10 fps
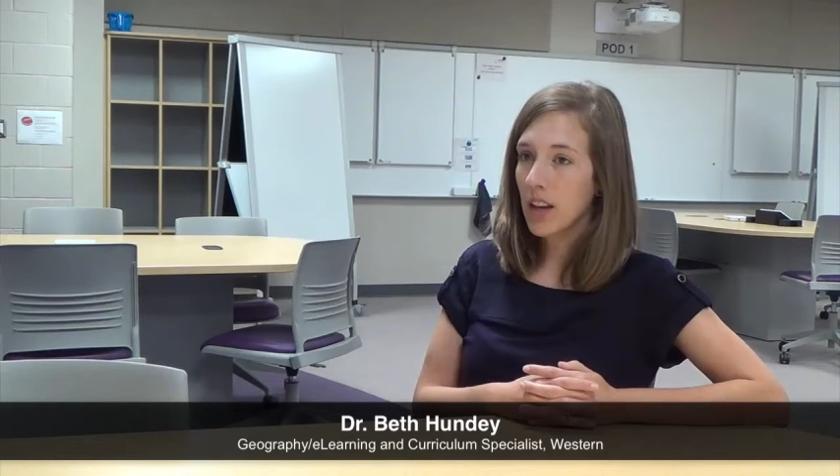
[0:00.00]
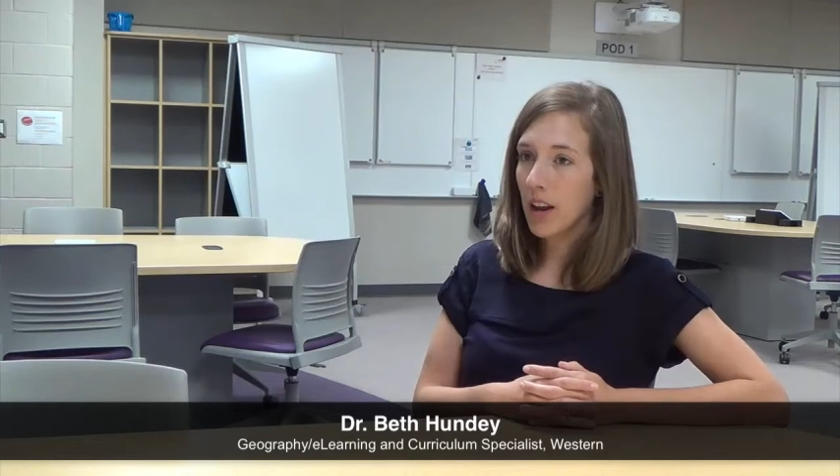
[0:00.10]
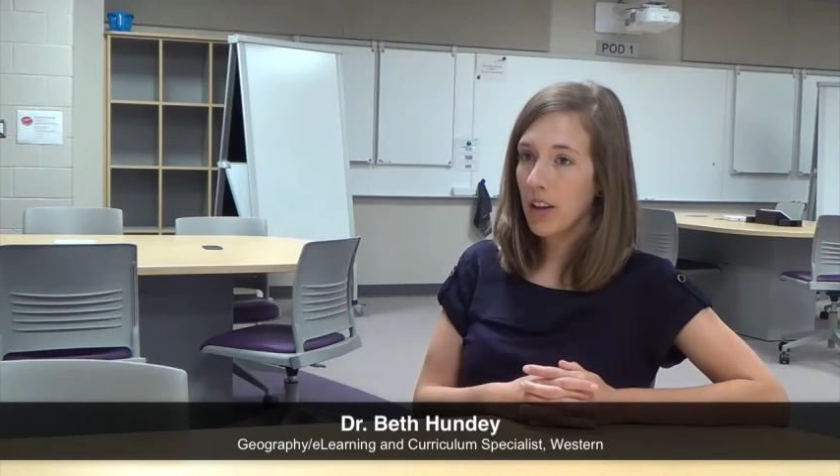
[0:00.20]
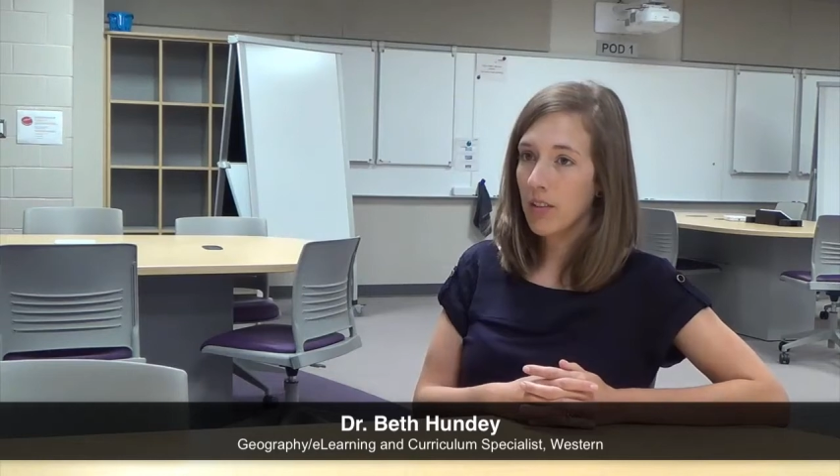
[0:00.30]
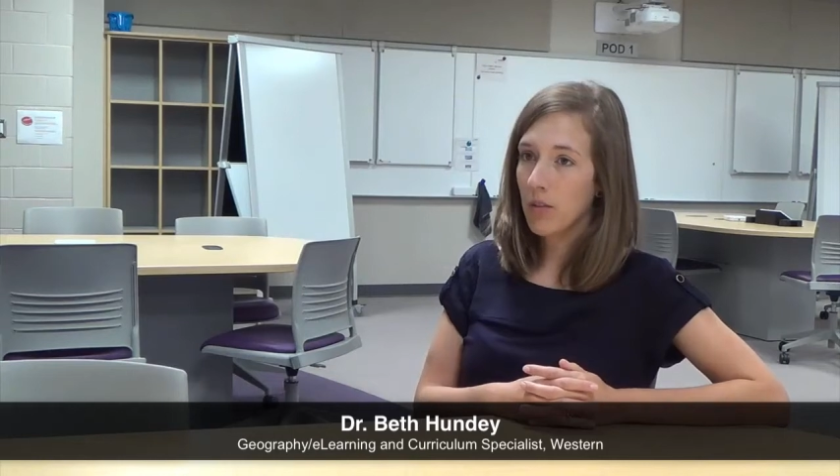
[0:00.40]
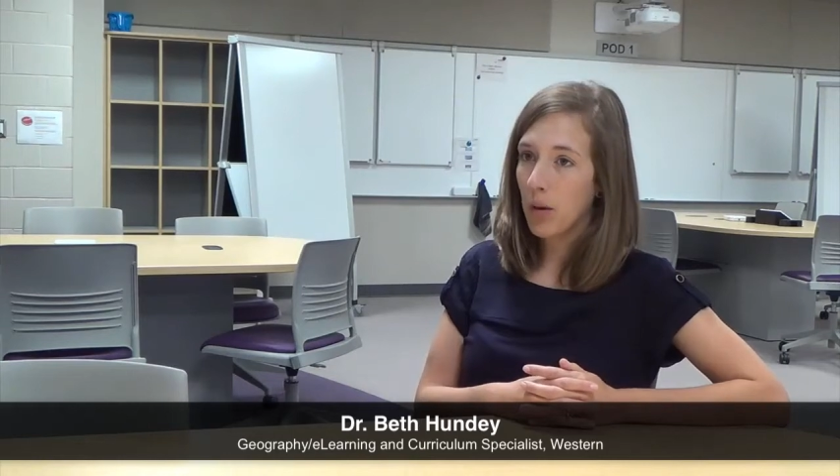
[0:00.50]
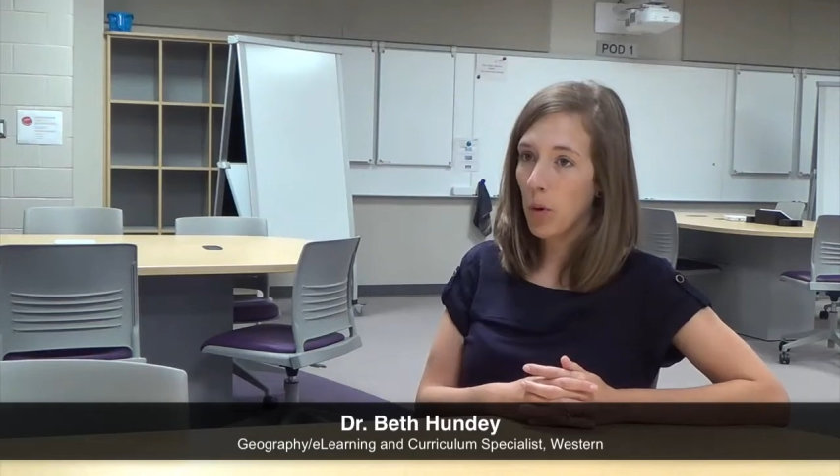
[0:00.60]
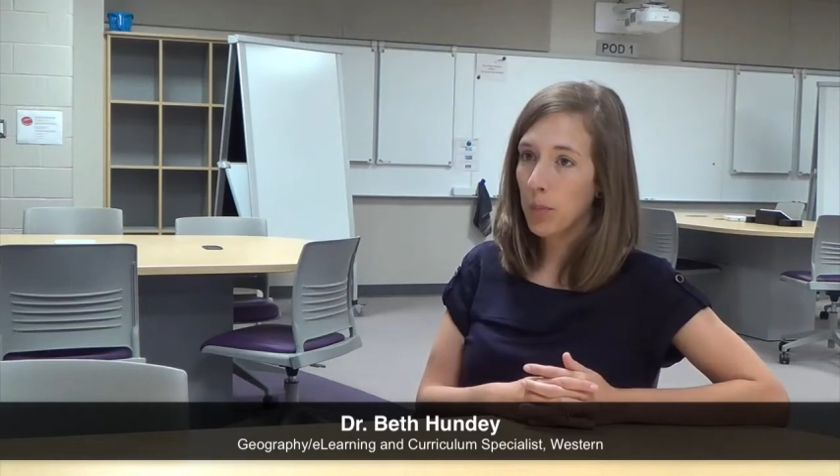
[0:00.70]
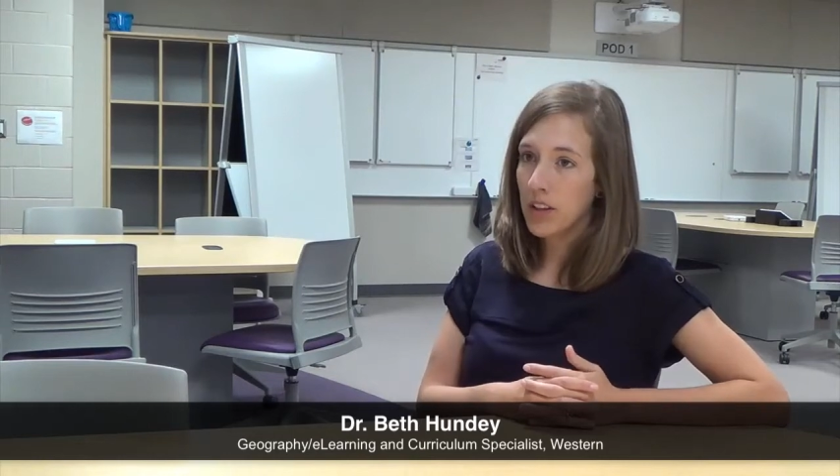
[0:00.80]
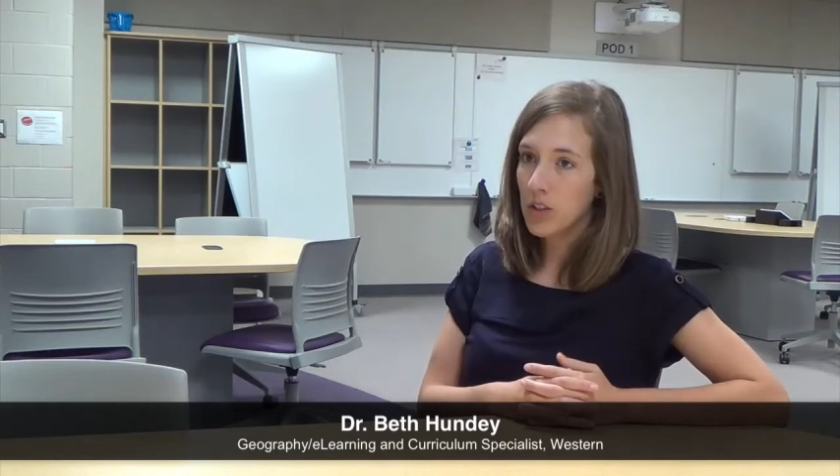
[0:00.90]
I'm
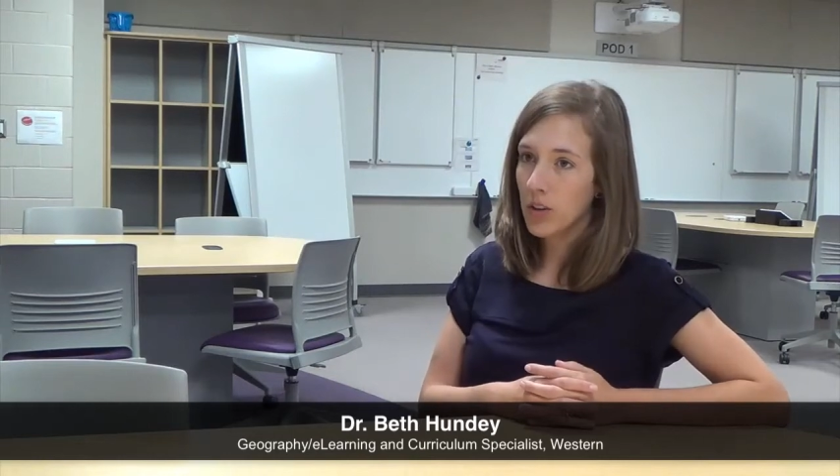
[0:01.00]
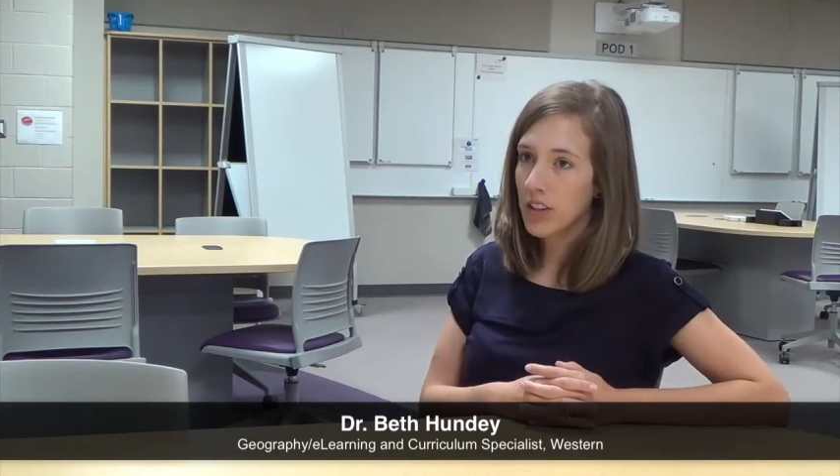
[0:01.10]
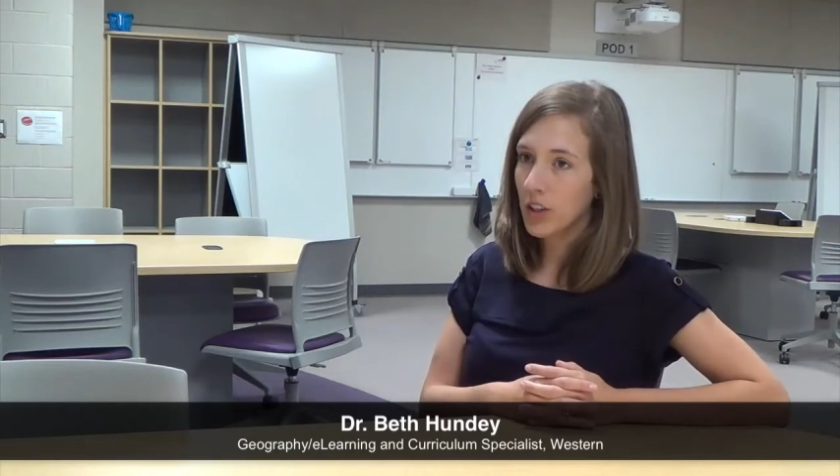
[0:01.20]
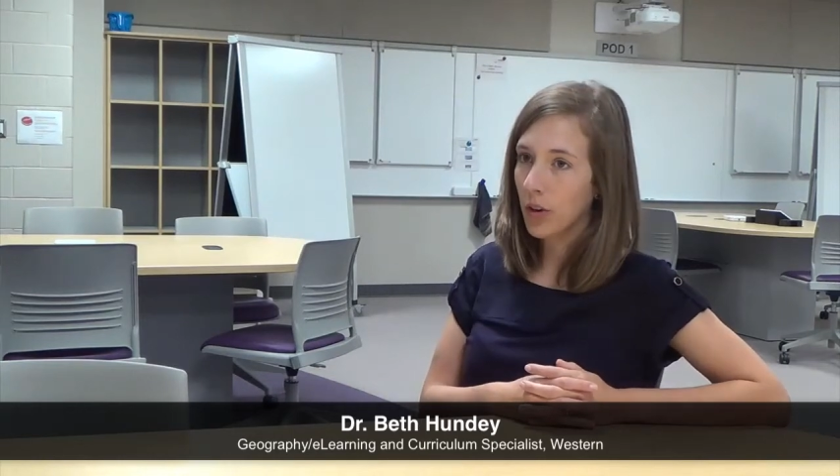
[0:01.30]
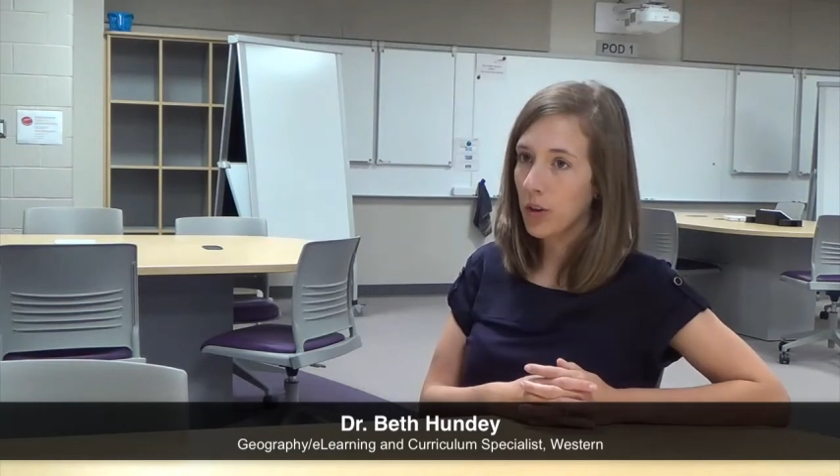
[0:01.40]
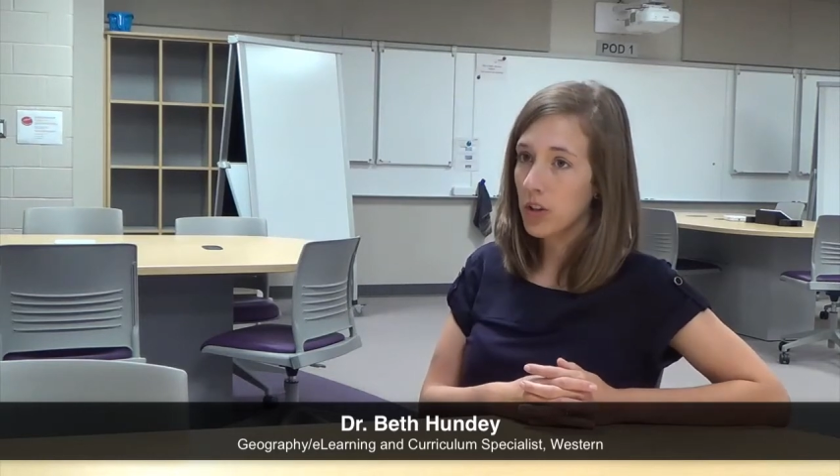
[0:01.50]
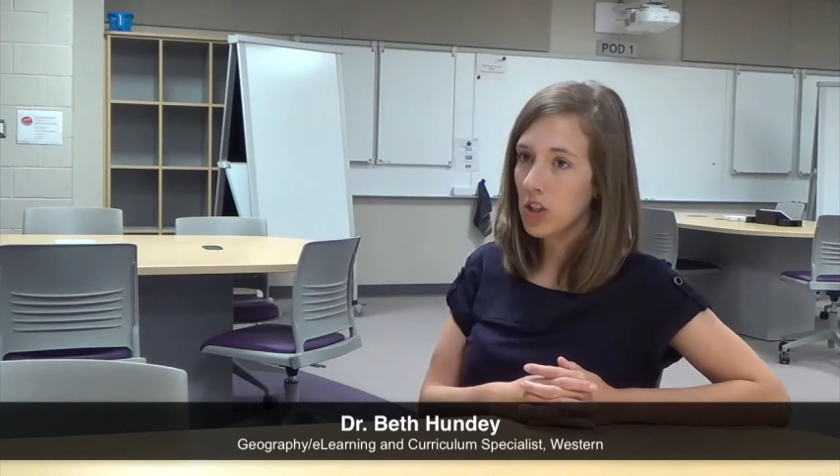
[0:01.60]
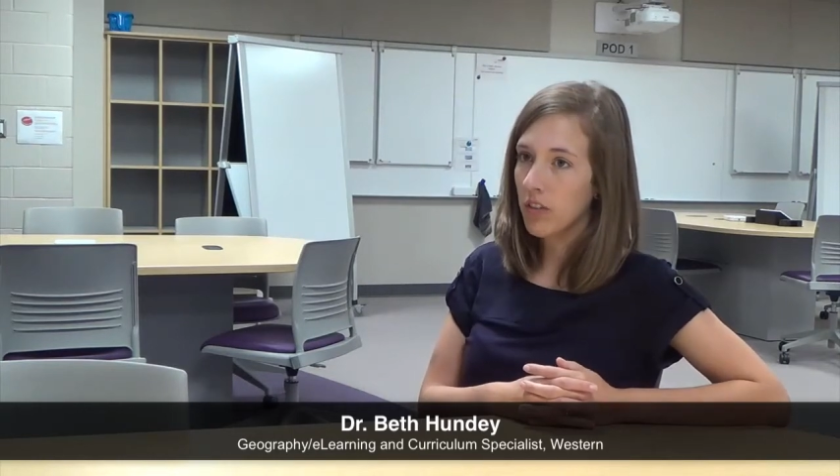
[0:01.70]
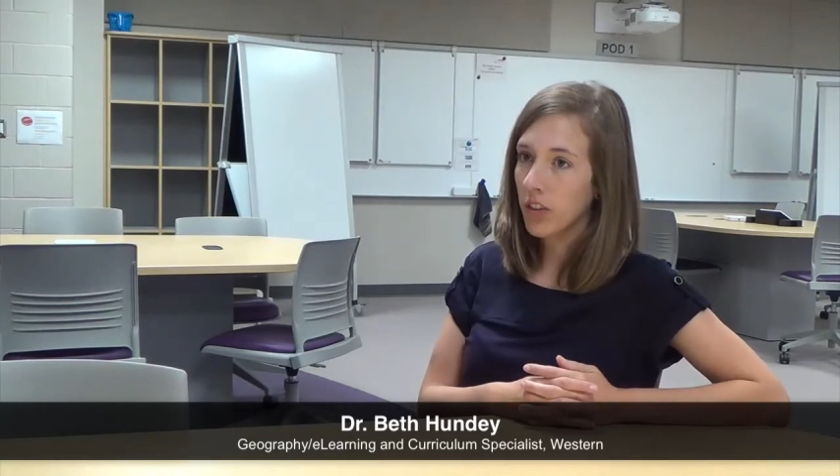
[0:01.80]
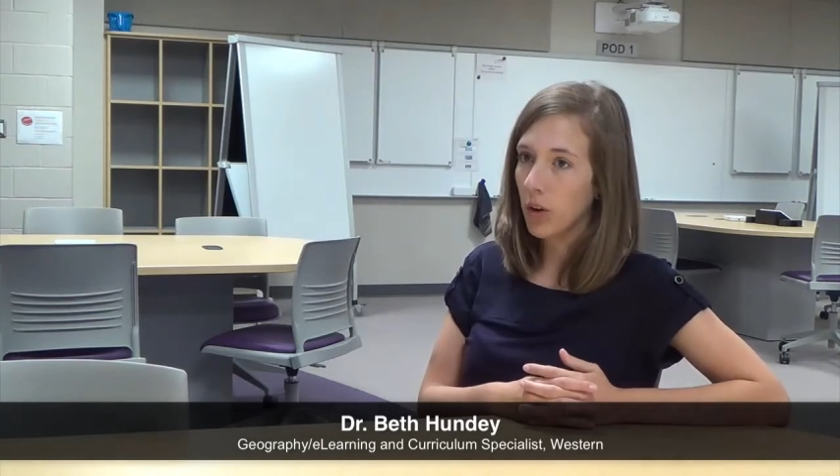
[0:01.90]
hoping students are going to
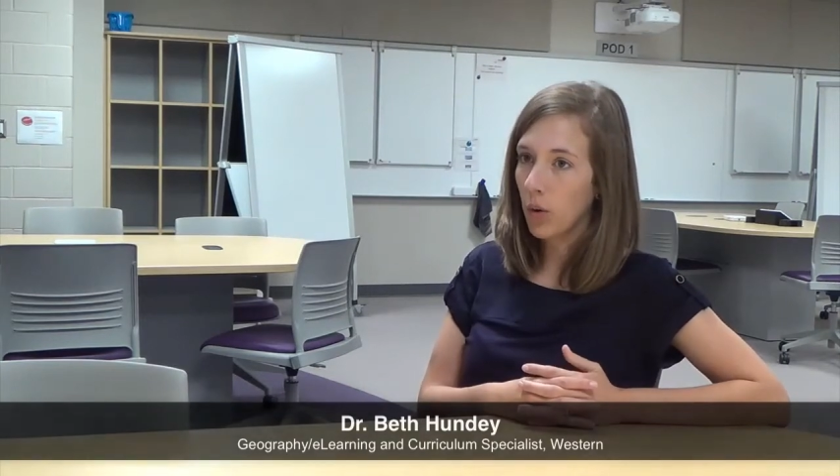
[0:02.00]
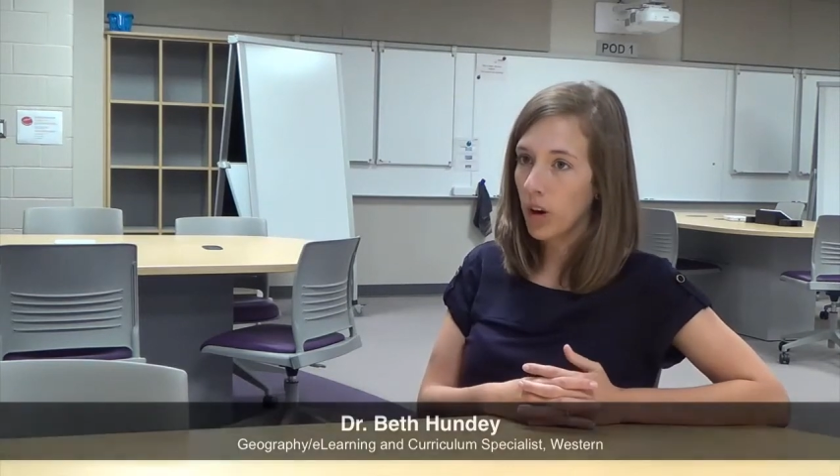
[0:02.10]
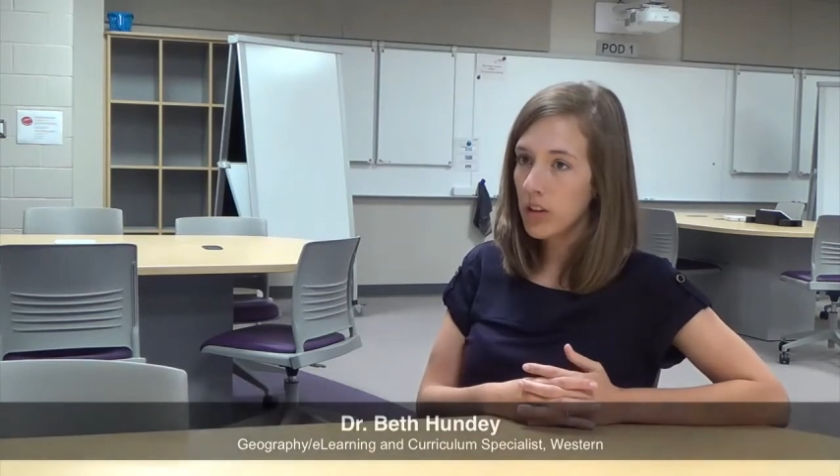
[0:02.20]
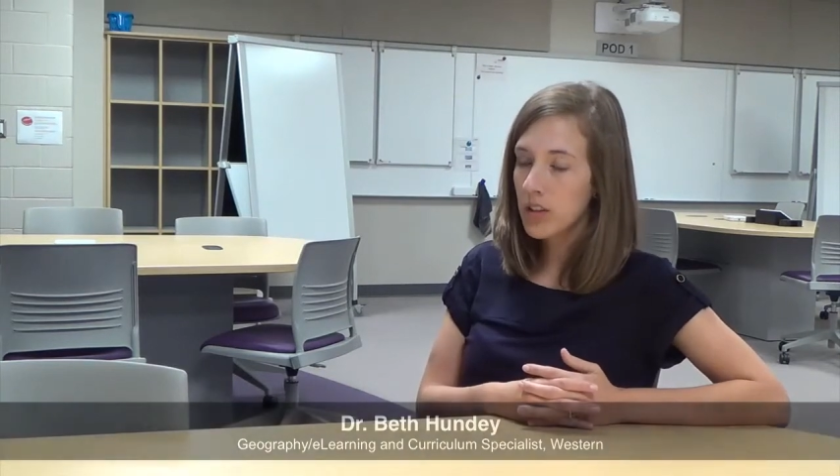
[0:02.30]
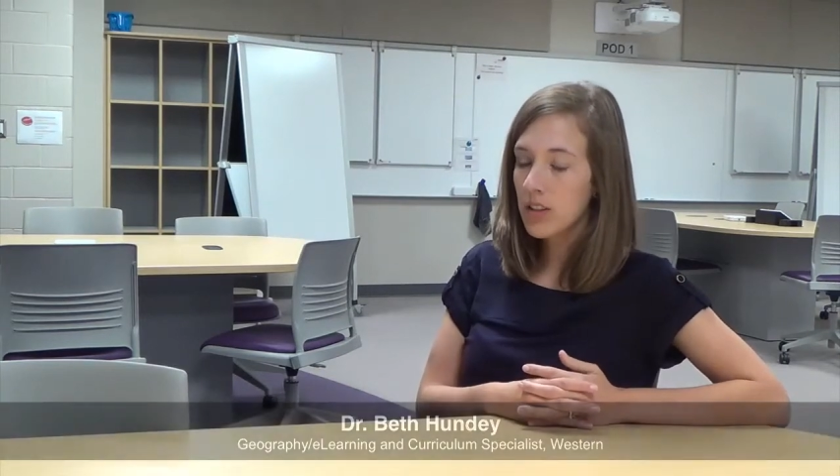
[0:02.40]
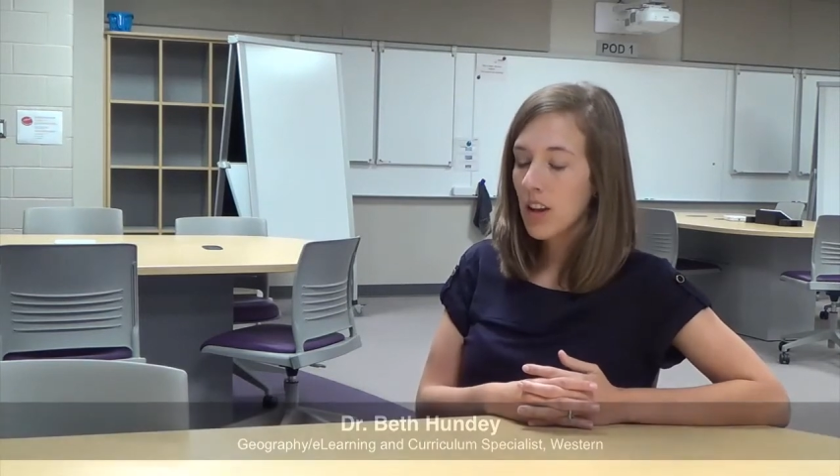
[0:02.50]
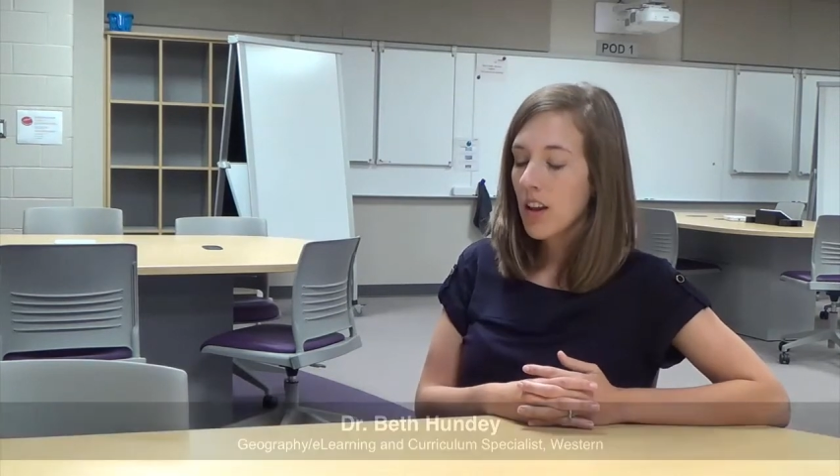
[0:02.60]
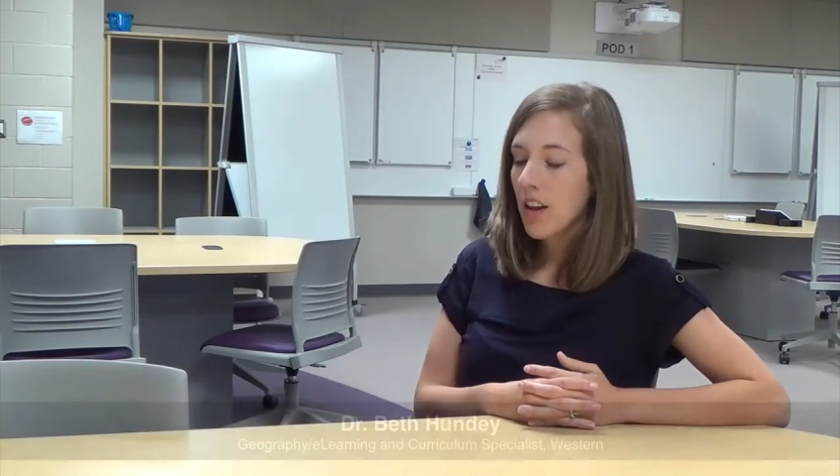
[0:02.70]
achieve in the course.